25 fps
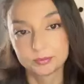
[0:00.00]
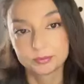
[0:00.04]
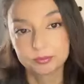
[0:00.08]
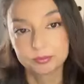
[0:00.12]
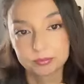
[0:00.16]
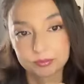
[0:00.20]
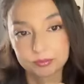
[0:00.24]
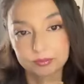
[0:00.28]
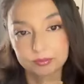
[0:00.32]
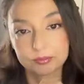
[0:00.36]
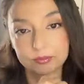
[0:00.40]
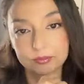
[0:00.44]

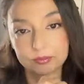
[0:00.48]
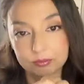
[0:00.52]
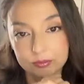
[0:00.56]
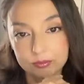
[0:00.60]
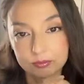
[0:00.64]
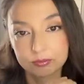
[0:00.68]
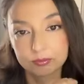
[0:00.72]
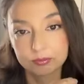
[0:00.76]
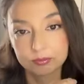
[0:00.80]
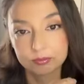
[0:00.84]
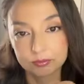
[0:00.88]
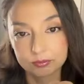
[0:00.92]
It'll help you
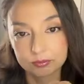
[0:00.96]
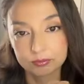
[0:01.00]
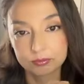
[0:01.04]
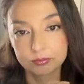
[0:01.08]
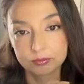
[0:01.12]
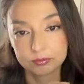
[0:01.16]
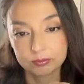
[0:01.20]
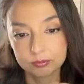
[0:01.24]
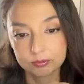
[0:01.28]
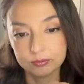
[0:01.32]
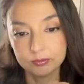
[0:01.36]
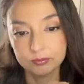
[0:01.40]
stay up
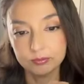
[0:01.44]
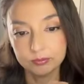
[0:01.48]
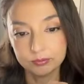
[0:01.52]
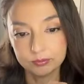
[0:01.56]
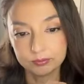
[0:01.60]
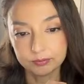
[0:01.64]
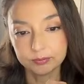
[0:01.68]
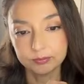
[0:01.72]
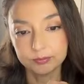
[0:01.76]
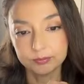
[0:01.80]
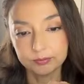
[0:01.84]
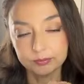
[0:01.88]
to date.
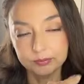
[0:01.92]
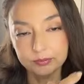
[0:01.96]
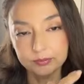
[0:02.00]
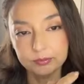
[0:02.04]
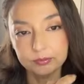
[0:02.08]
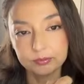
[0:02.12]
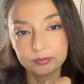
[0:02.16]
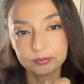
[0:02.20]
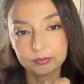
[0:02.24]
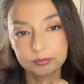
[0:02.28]
You won't feel like you're